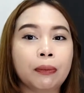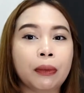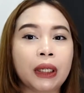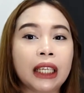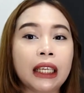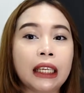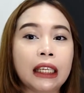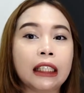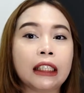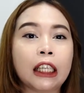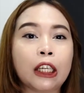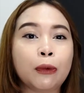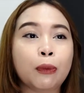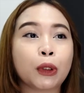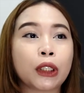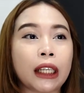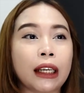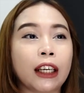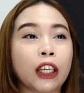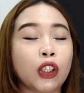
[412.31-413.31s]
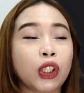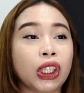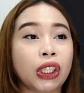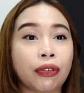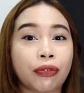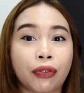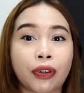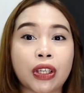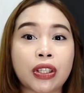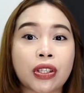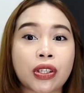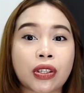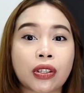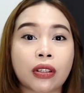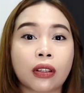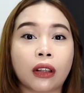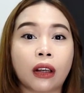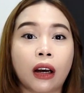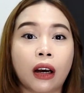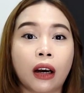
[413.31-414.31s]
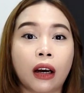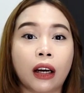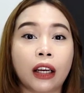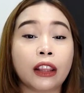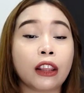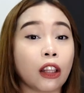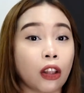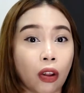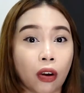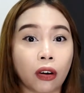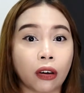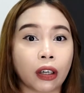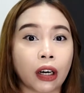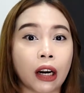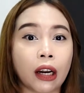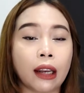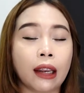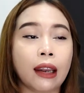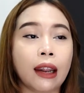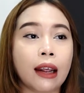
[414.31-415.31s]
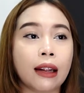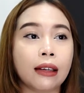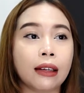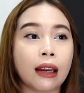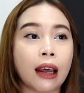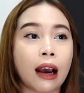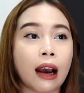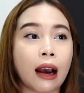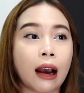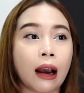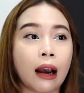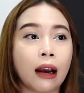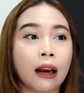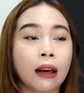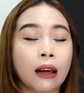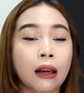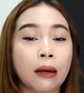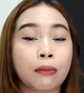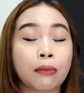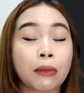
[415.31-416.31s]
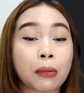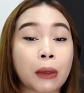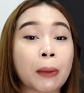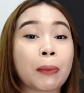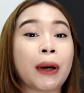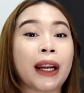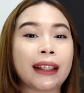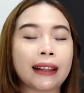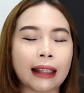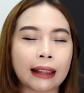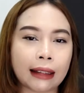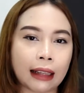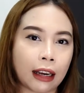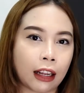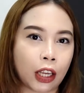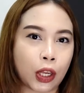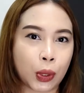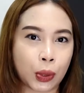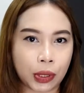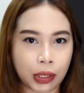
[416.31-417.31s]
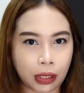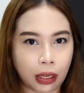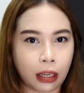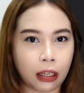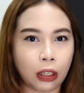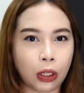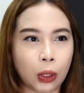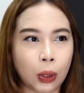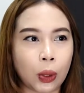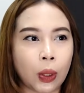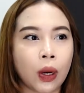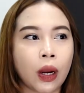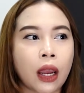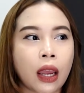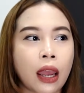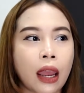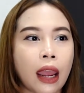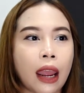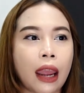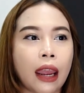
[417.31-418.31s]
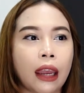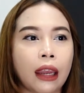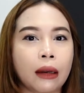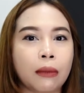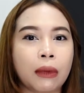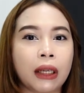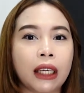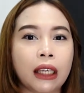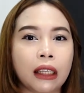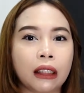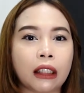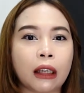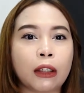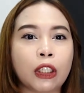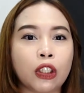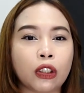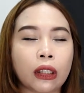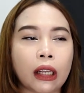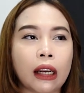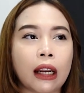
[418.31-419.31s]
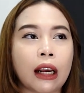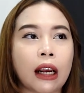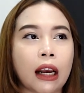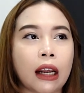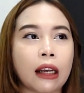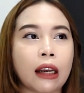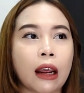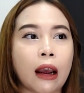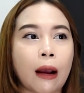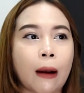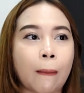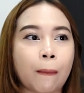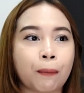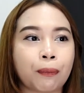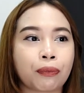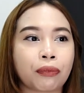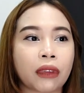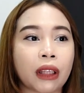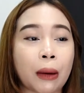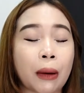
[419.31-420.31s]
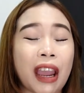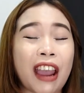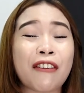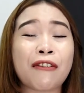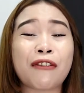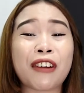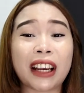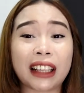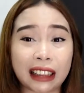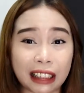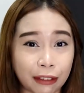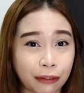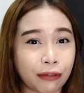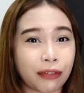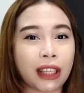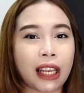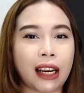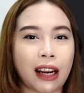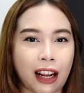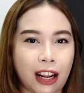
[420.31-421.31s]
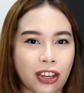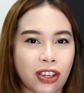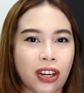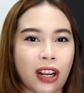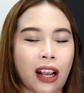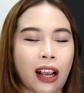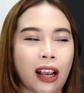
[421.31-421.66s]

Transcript: may hita mo talaga yung difference in the long run. Na mag-brighten talaga yung skin nyo. And may hita nyo talaga na effective talaga siya,